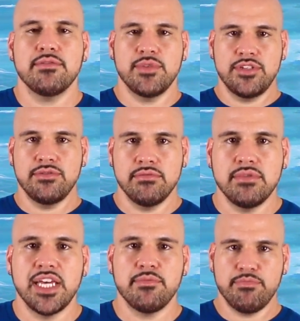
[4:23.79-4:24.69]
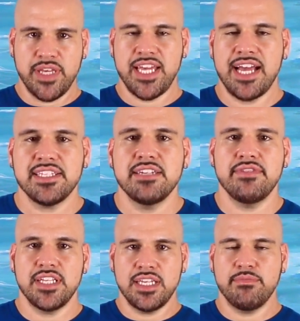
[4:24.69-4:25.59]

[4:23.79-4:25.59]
We do like big activity,